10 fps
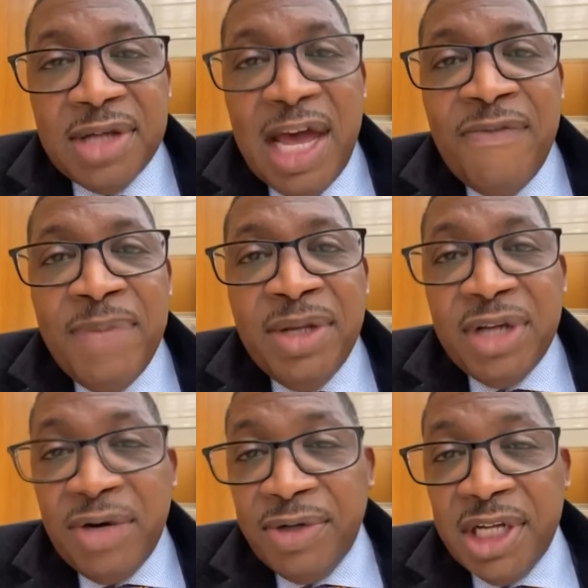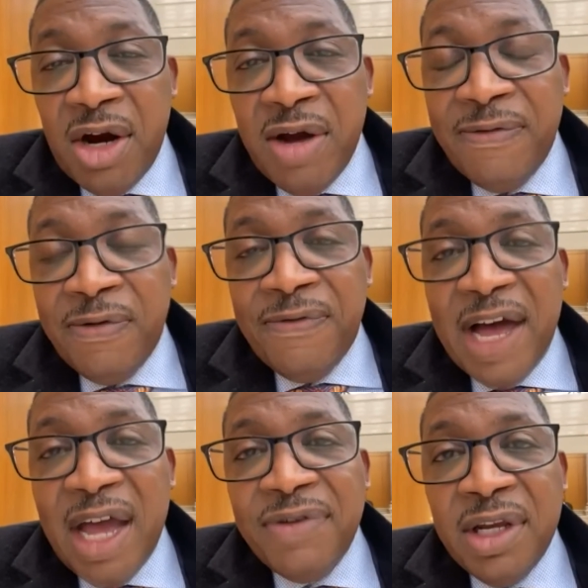I've been secretary for
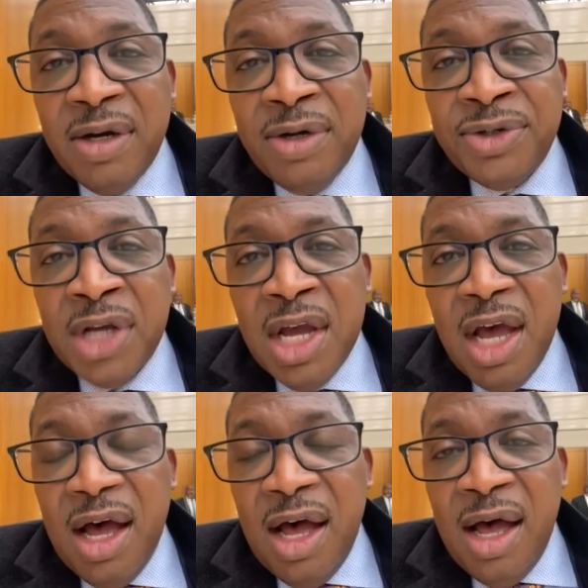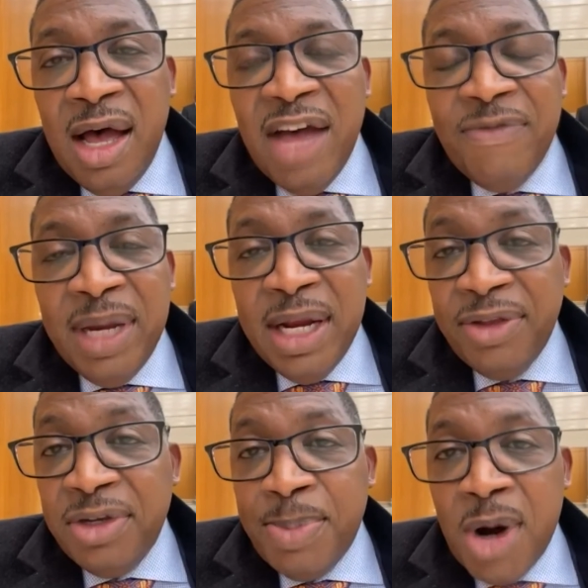five years. Uh, I've been at the
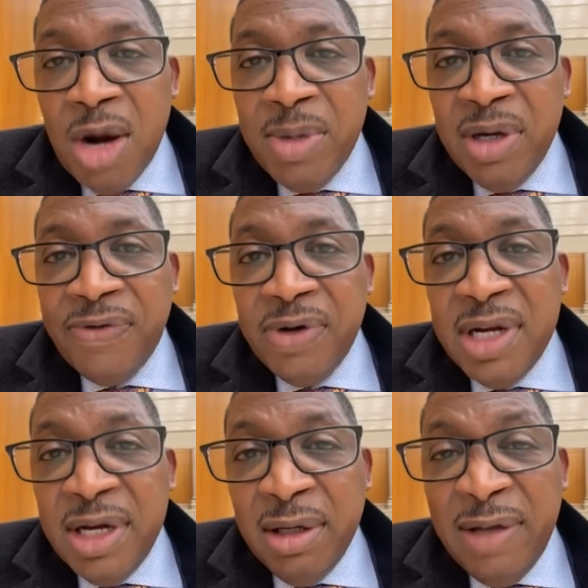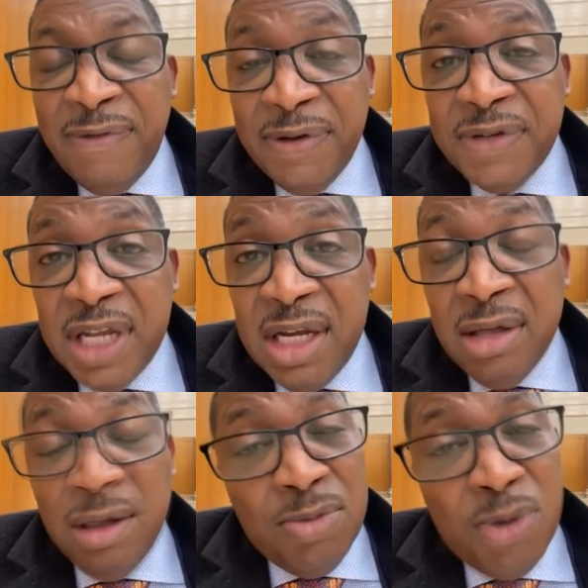department for nearly 15, a
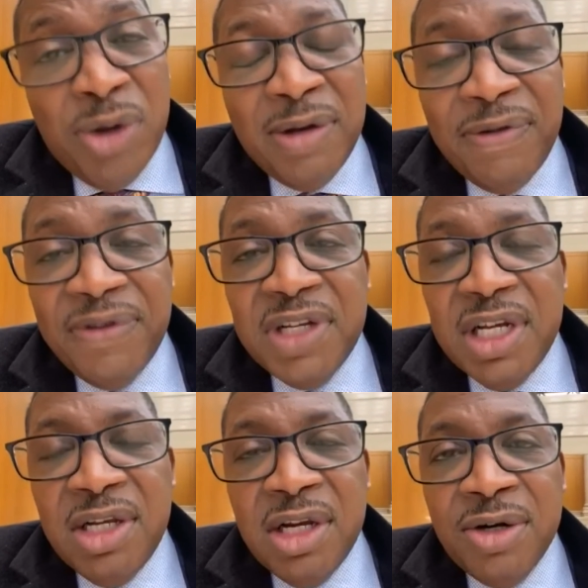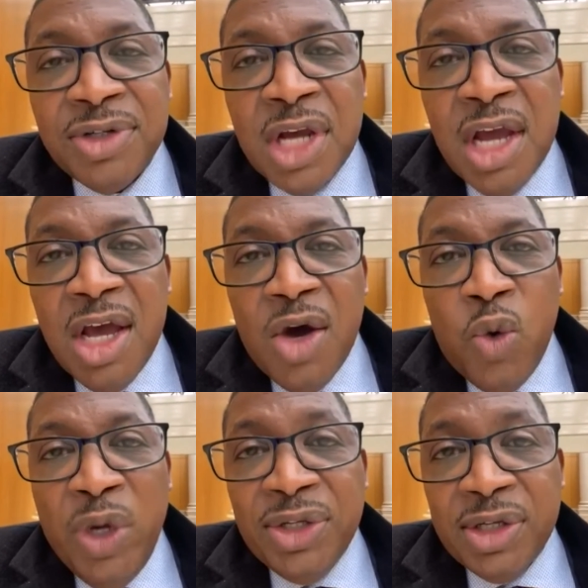little more than 15 years.
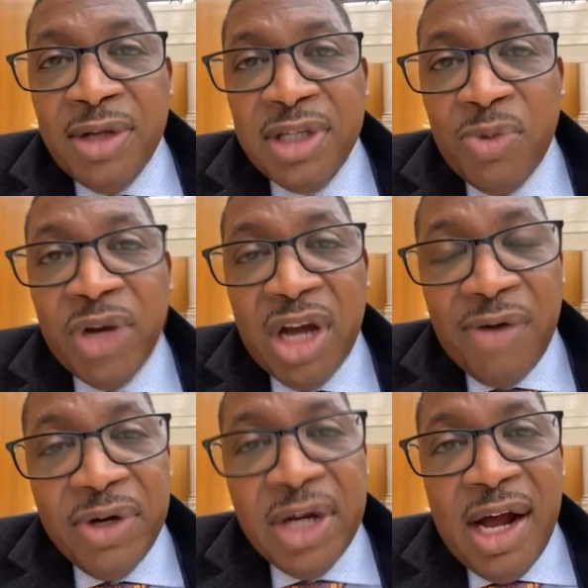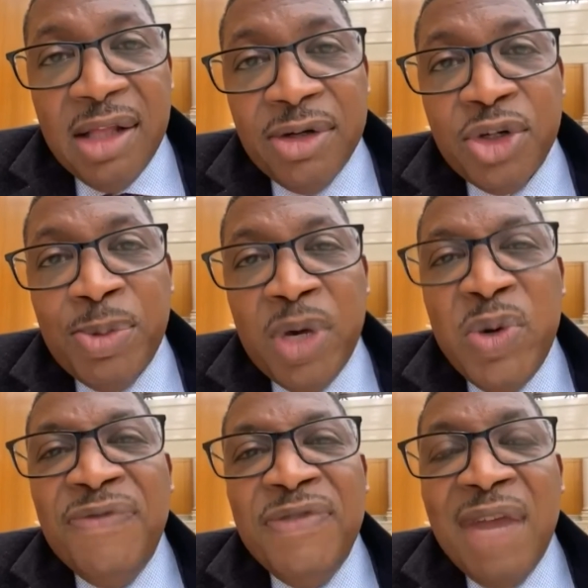We saw some recovery dollars, but
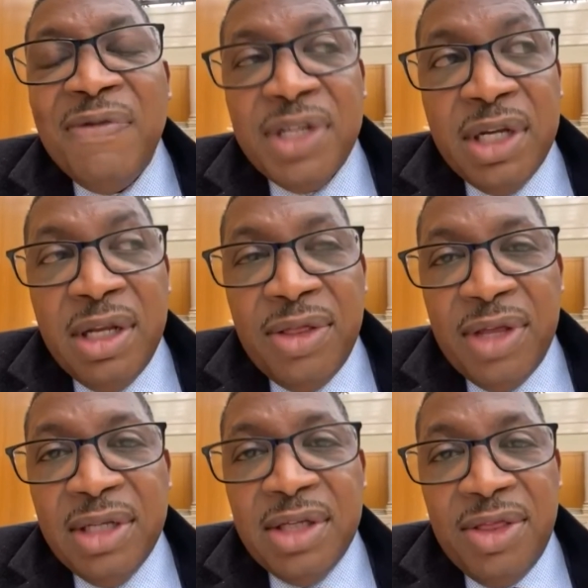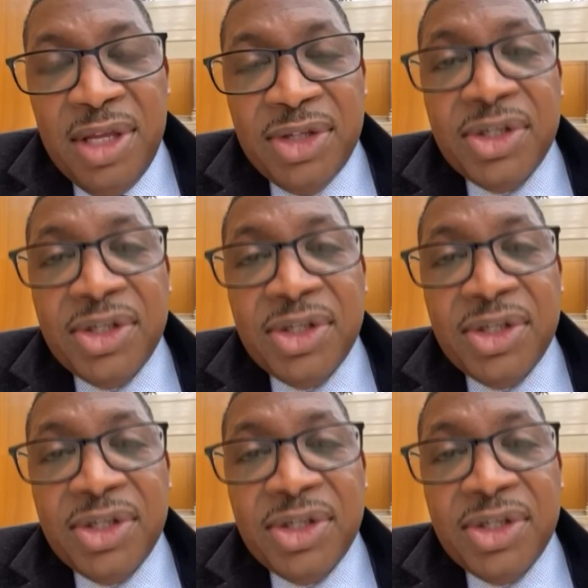we've never seen anything to this